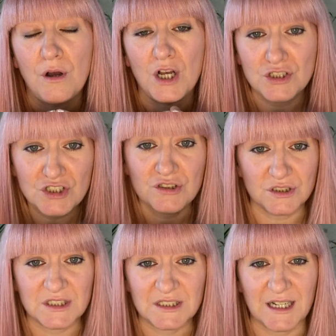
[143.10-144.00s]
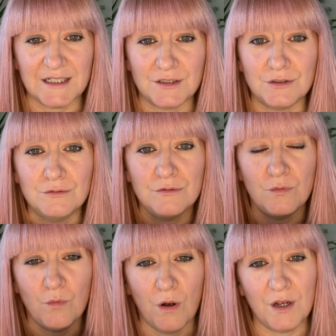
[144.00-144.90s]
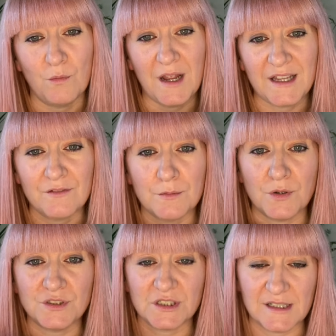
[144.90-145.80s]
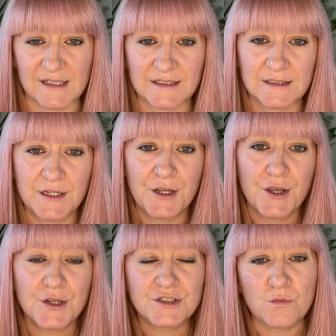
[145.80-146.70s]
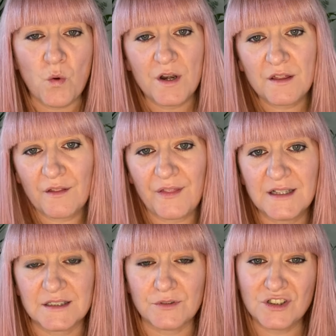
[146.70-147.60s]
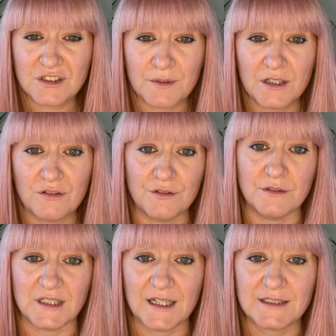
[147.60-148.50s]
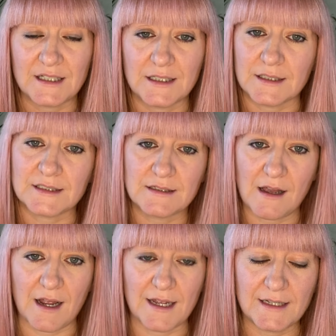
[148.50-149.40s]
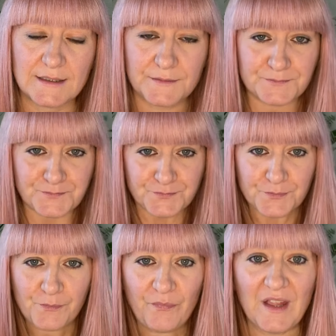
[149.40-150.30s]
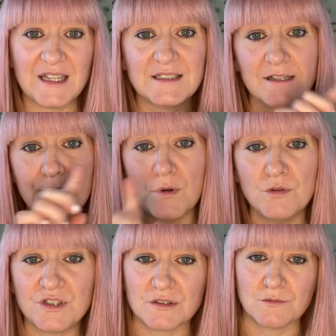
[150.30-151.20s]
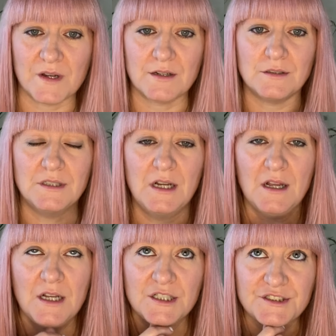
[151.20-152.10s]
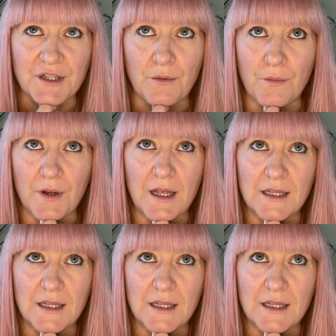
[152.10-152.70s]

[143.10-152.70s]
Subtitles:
on the Sud Scale where your emotion is. So one of the things I've also included in the slides is an emotion wheel. So